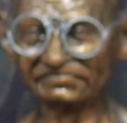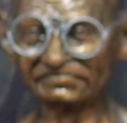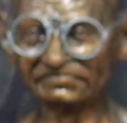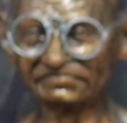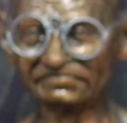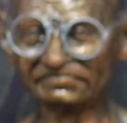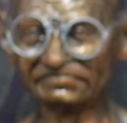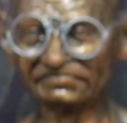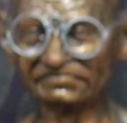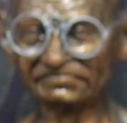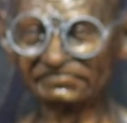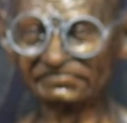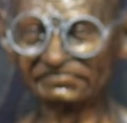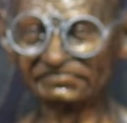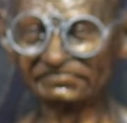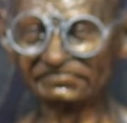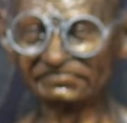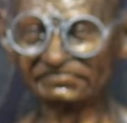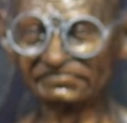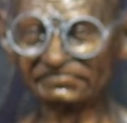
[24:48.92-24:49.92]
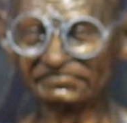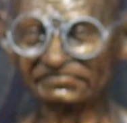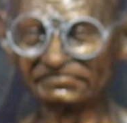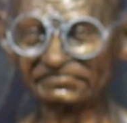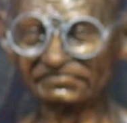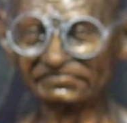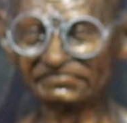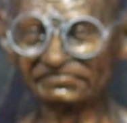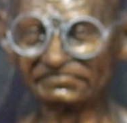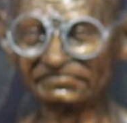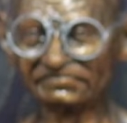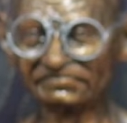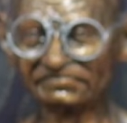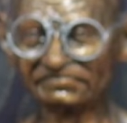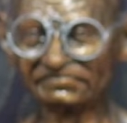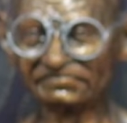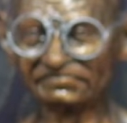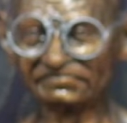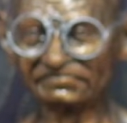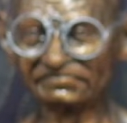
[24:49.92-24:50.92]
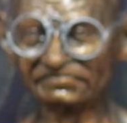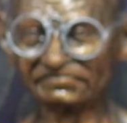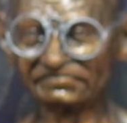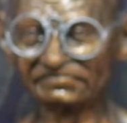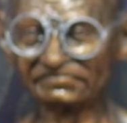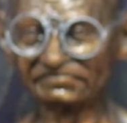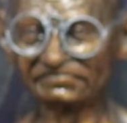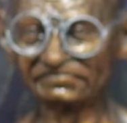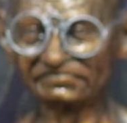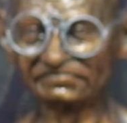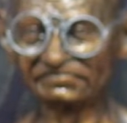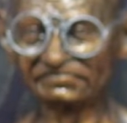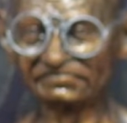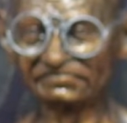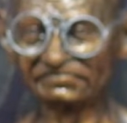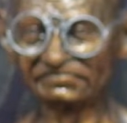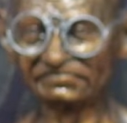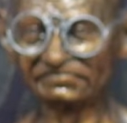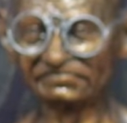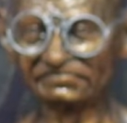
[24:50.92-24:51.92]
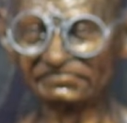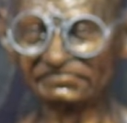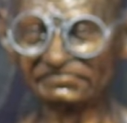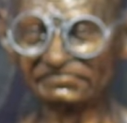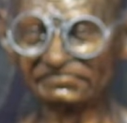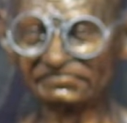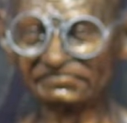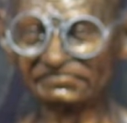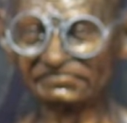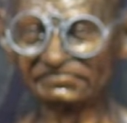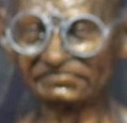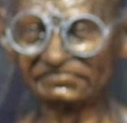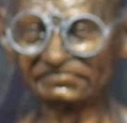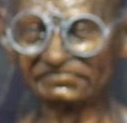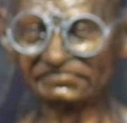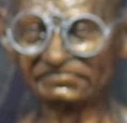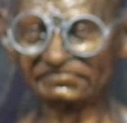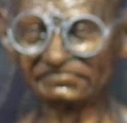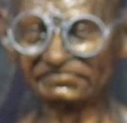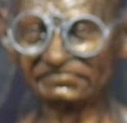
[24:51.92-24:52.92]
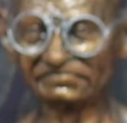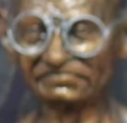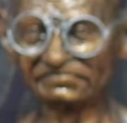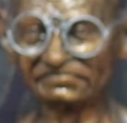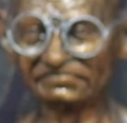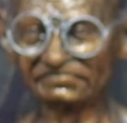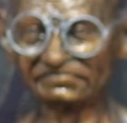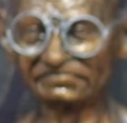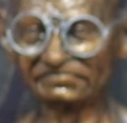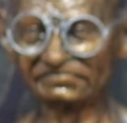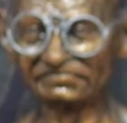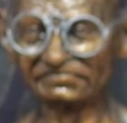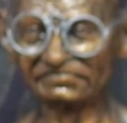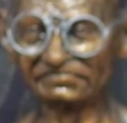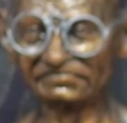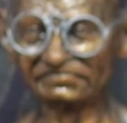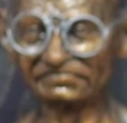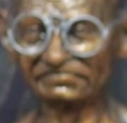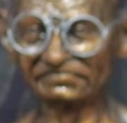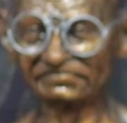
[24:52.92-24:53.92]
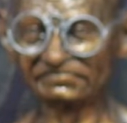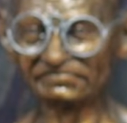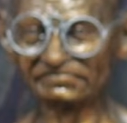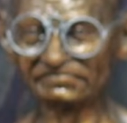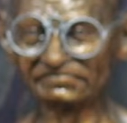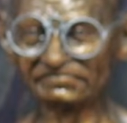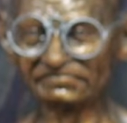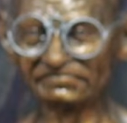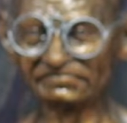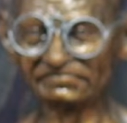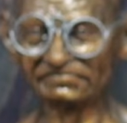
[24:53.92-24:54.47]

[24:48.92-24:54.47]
This person isn't speaking.